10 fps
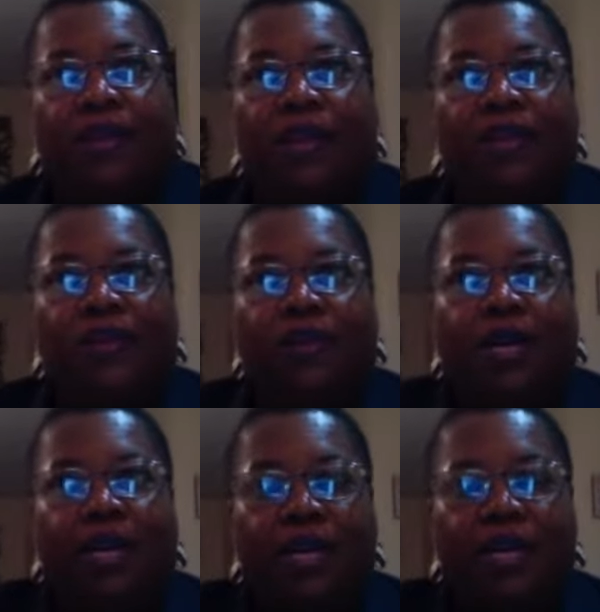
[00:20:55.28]
and
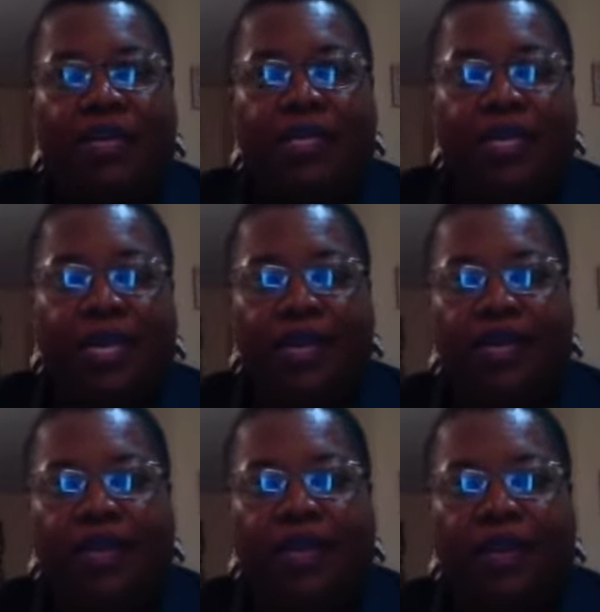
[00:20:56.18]
your
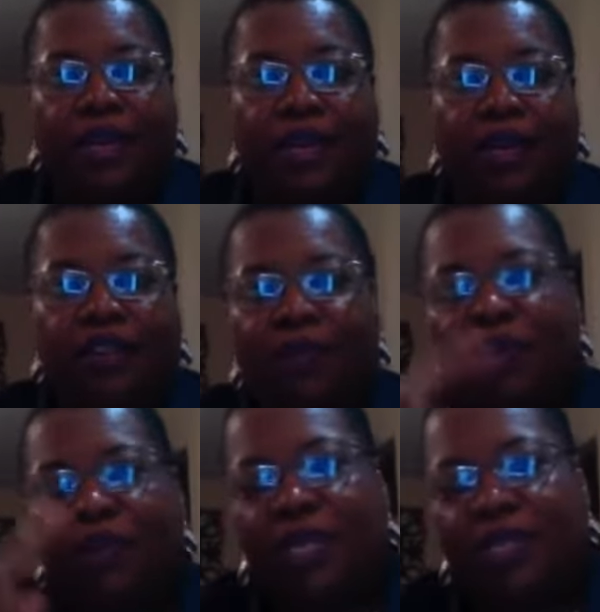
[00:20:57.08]
understanding of
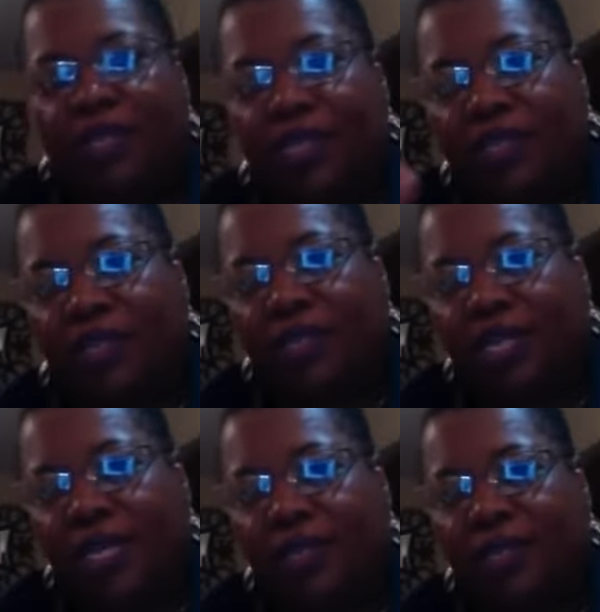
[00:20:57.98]
procrastination
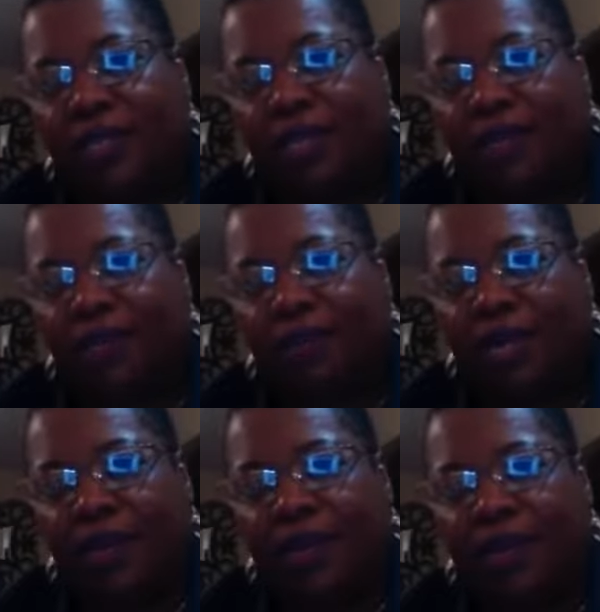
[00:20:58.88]
changed a little
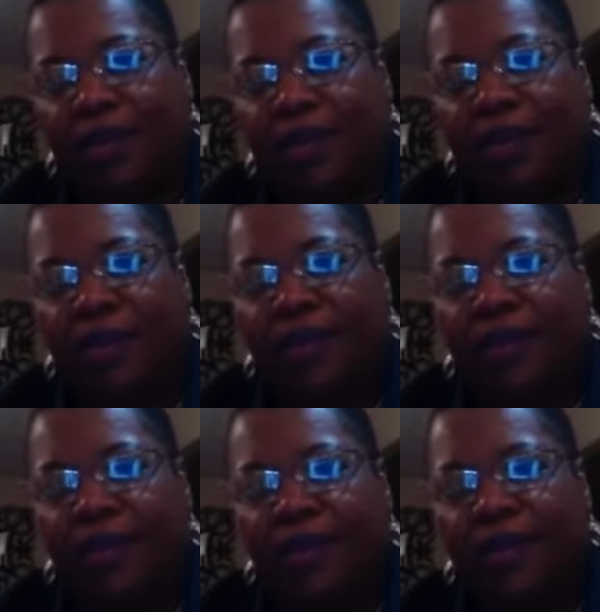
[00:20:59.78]
bit
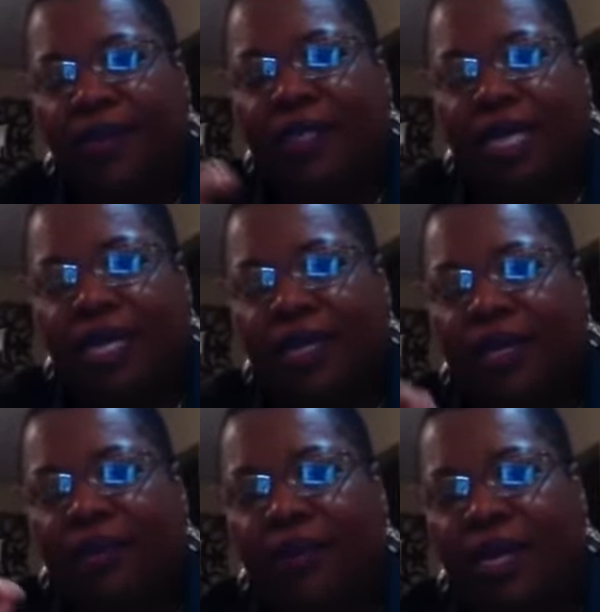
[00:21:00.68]
to understanding
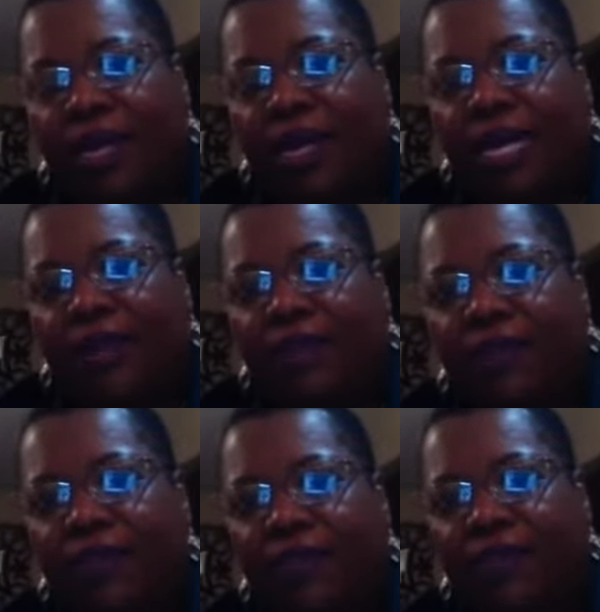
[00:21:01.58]
that when I
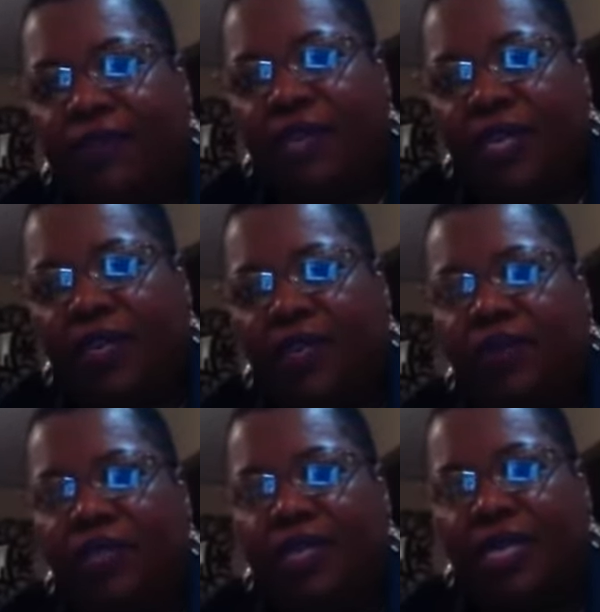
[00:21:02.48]
feel
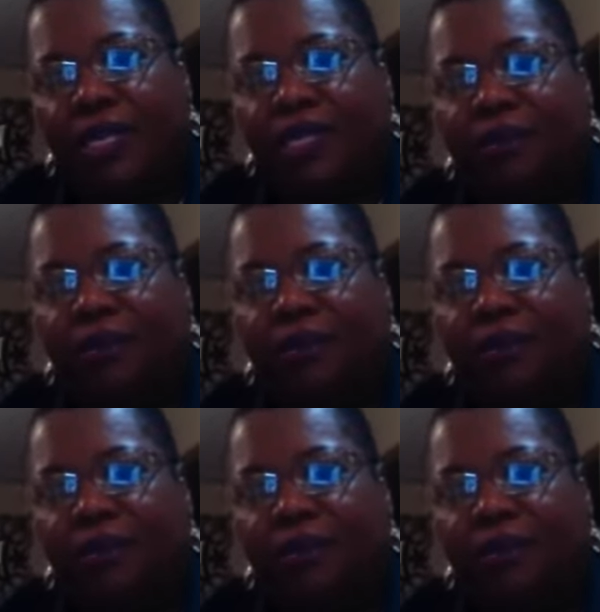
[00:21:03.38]
or sense